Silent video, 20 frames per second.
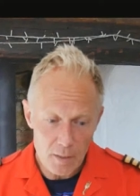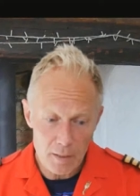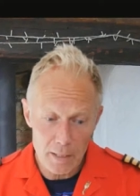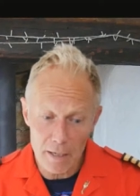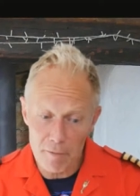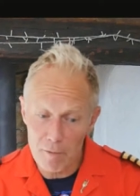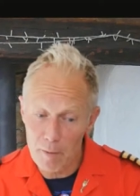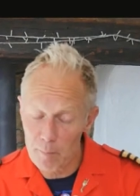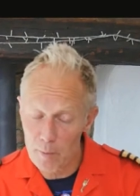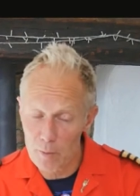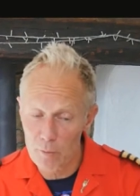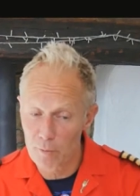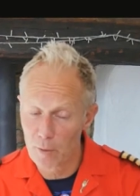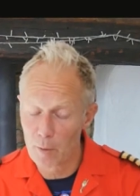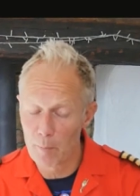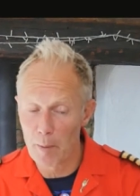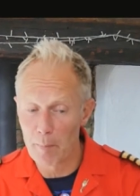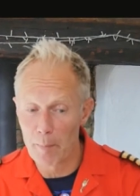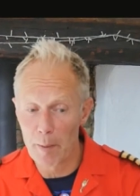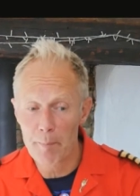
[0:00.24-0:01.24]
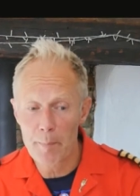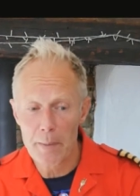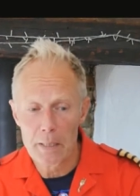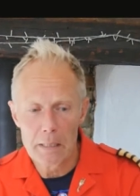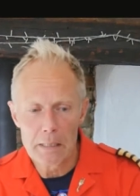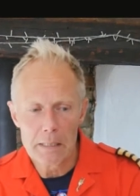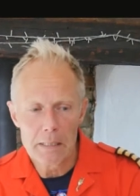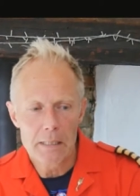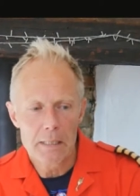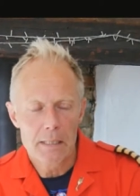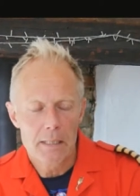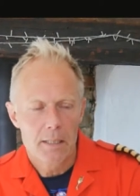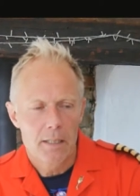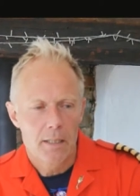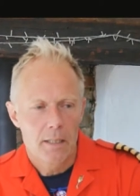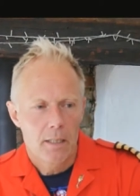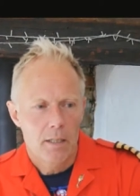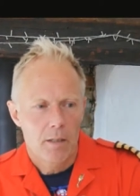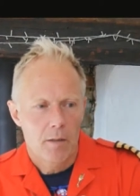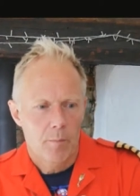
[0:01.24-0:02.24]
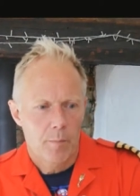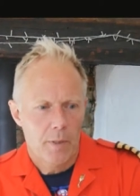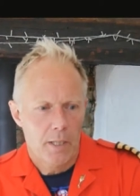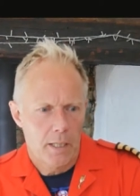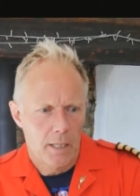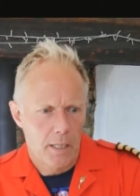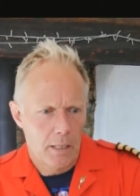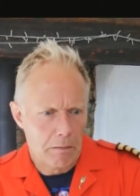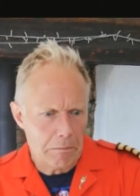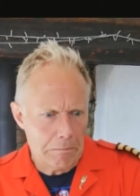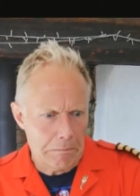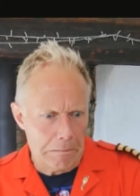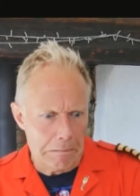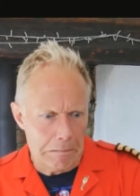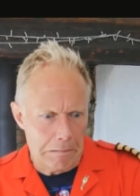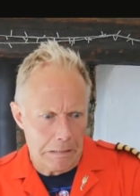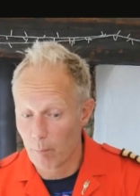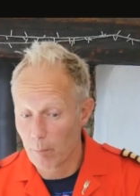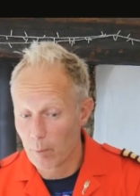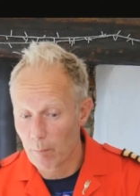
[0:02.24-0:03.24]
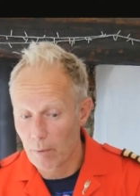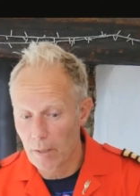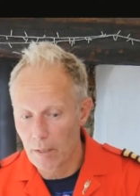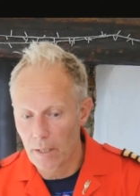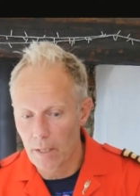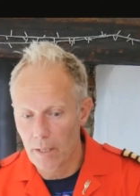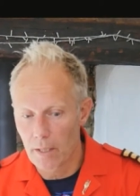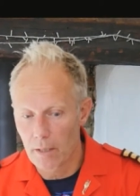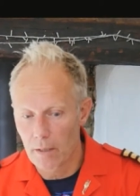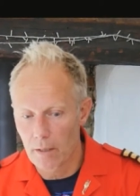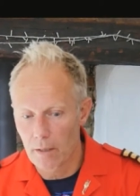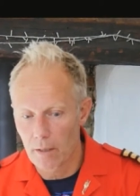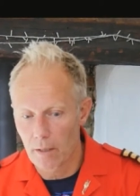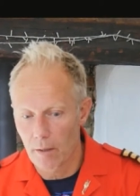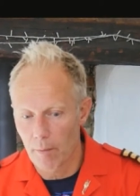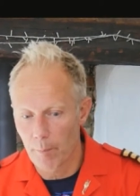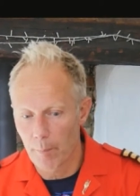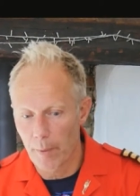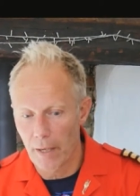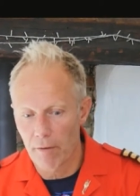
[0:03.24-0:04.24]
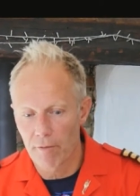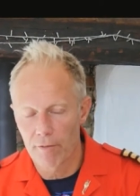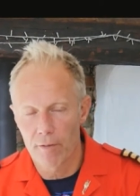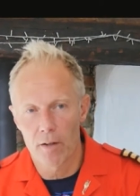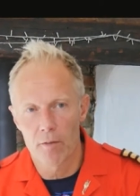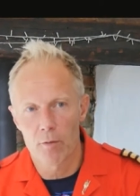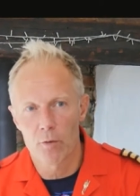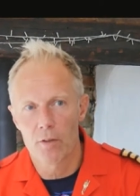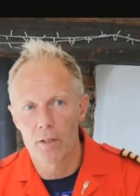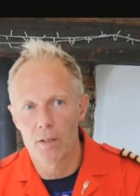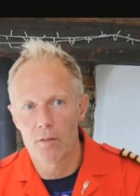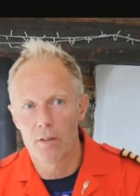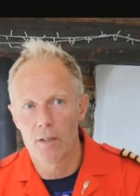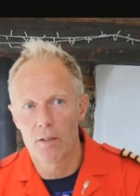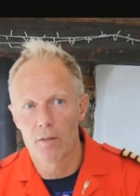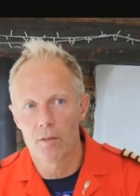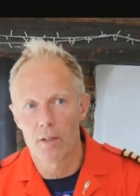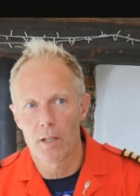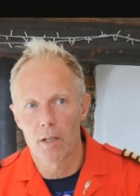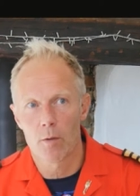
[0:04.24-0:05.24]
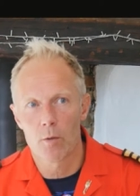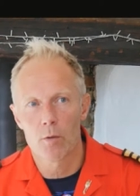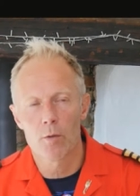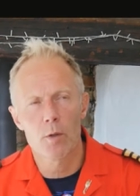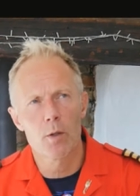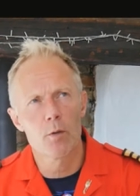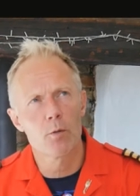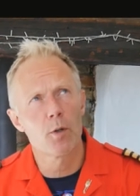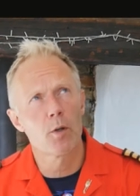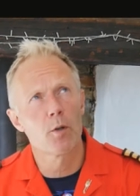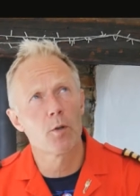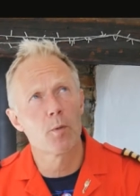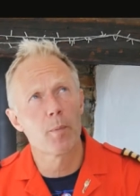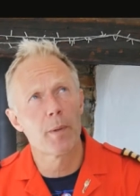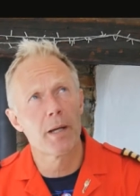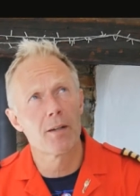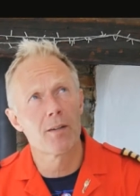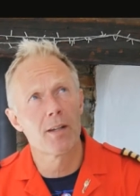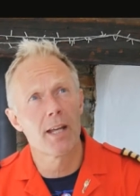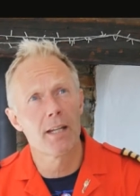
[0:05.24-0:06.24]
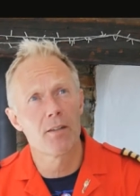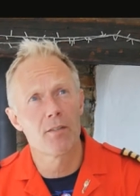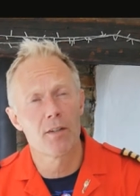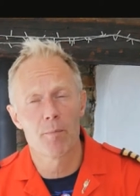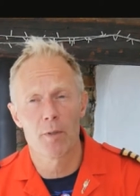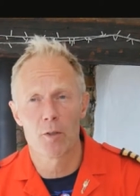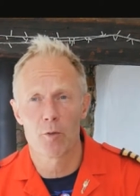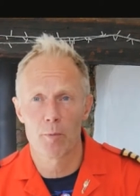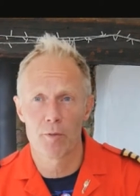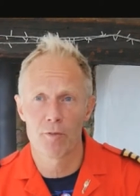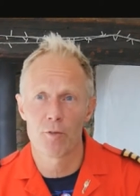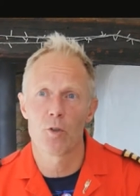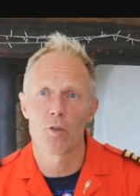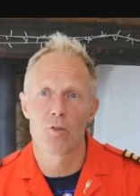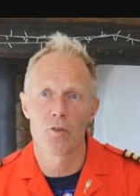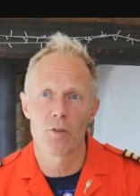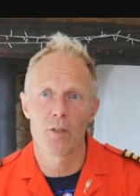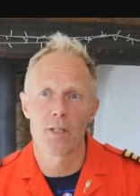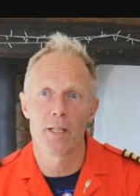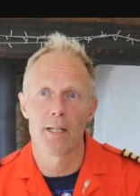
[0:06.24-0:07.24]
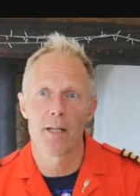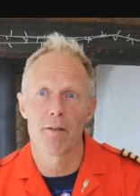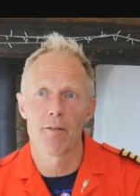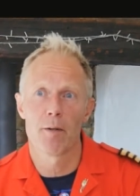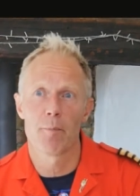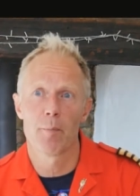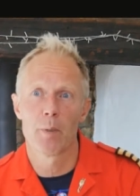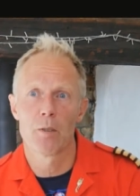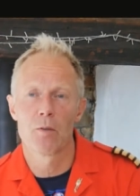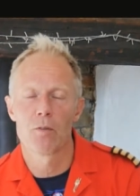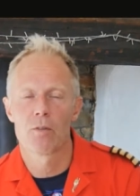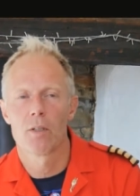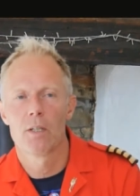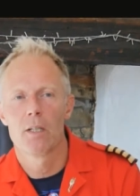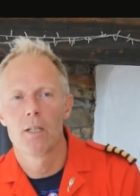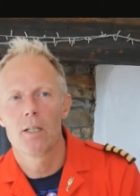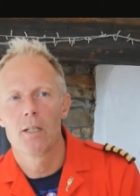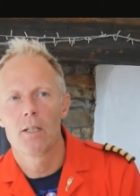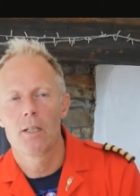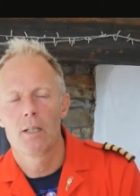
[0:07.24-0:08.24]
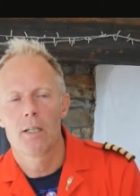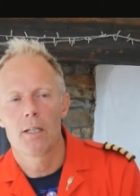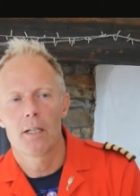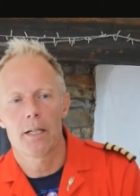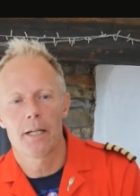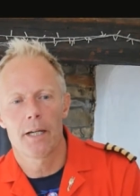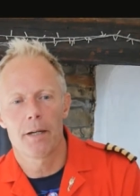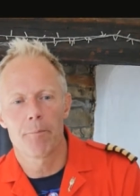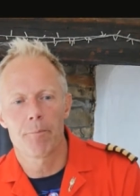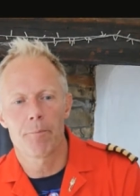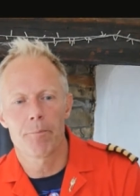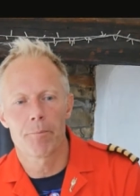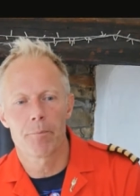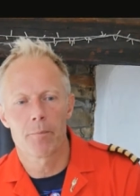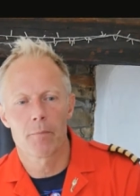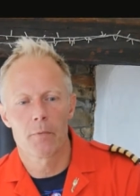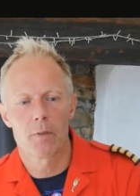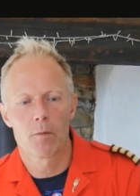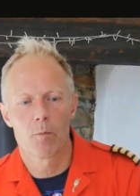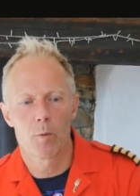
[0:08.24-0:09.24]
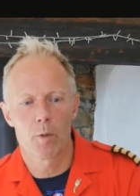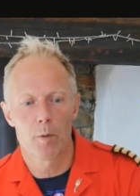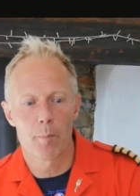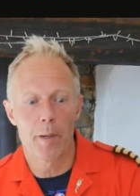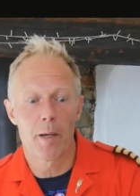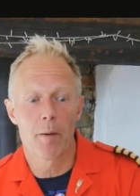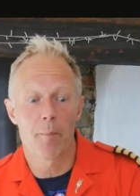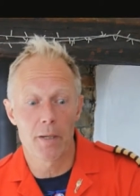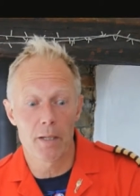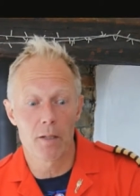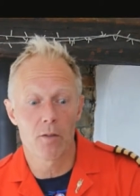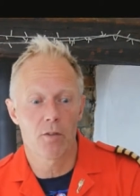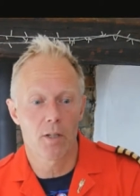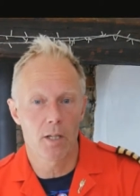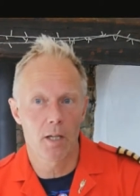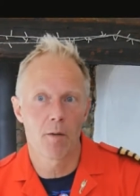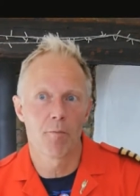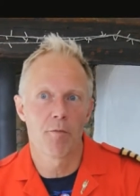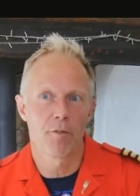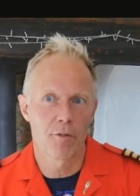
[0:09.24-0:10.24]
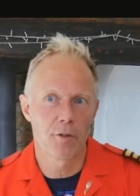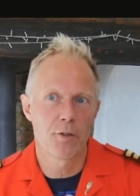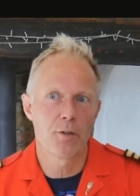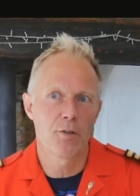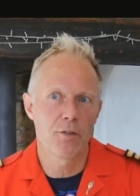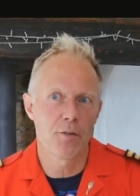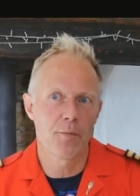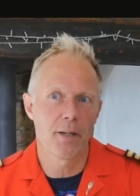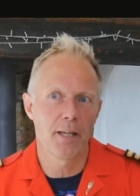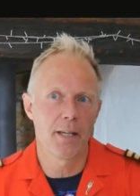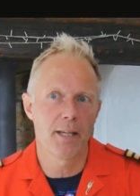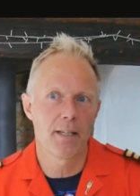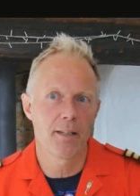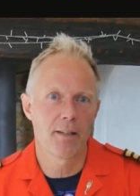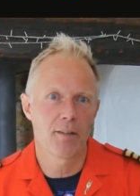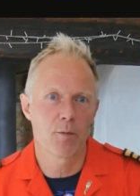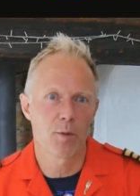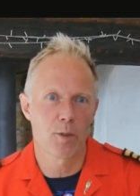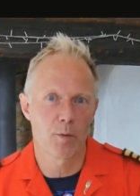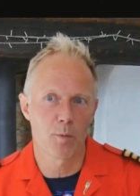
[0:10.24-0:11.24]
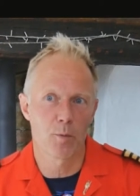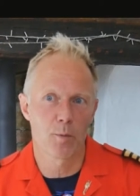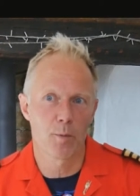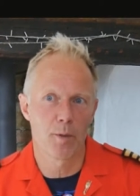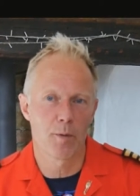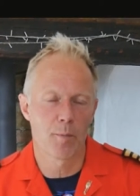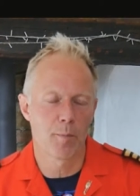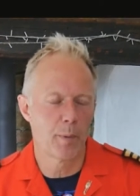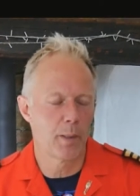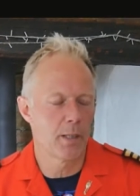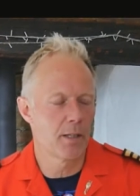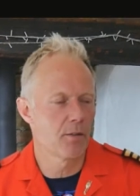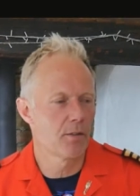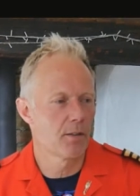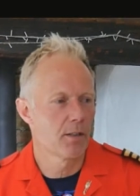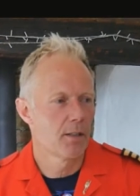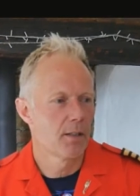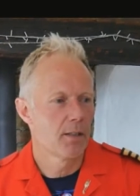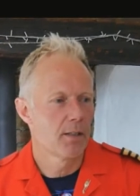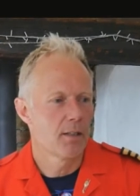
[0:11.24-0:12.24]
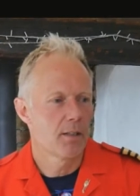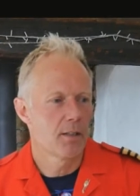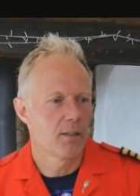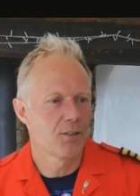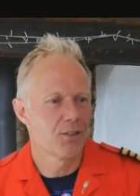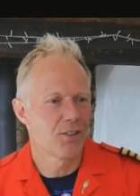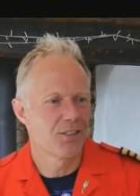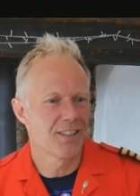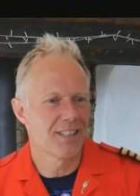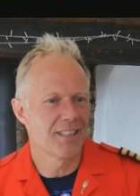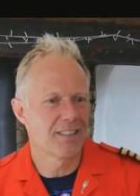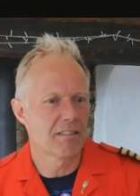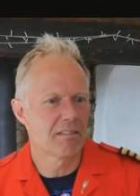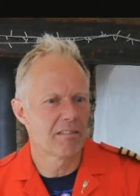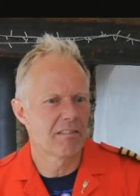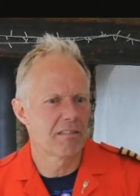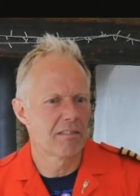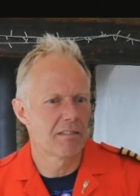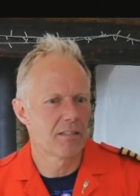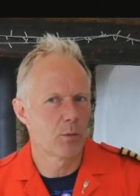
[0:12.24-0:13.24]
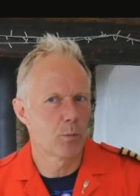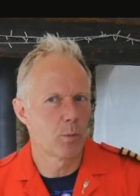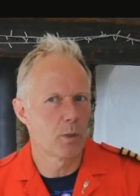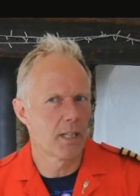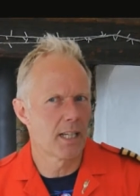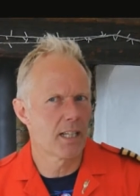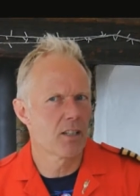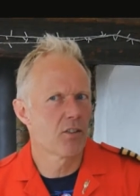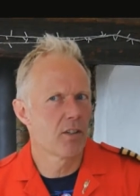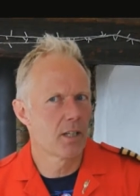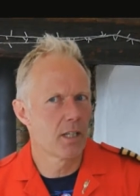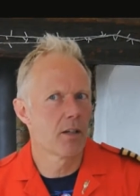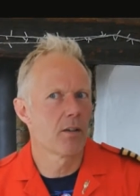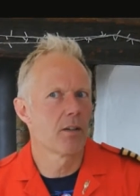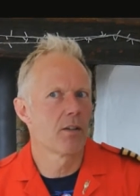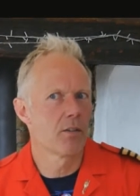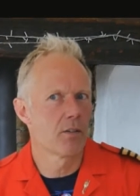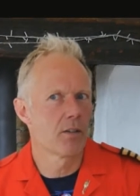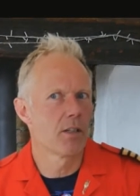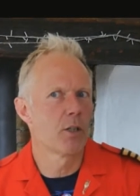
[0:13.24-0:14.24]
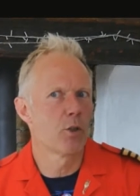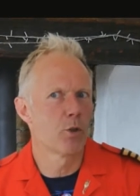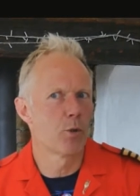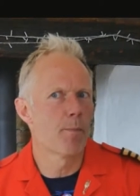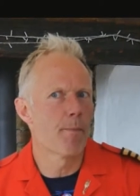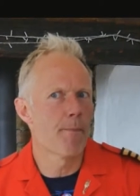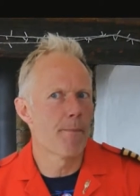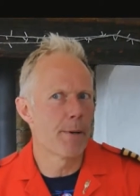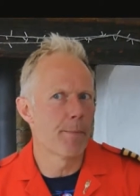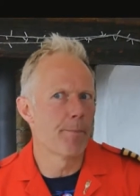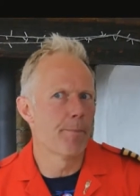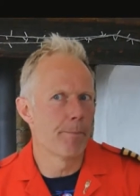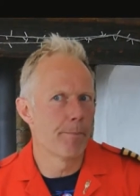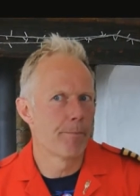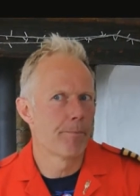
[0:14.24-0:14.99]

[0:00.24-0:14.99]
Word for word: the air ambulance through my mum back in probably uh, about five or six years ago. It was, so it was about 18 months before I joined the air ambulance. Um, one of the paramedics had come through to me when I was with the police and just said, we're actually going to your mum.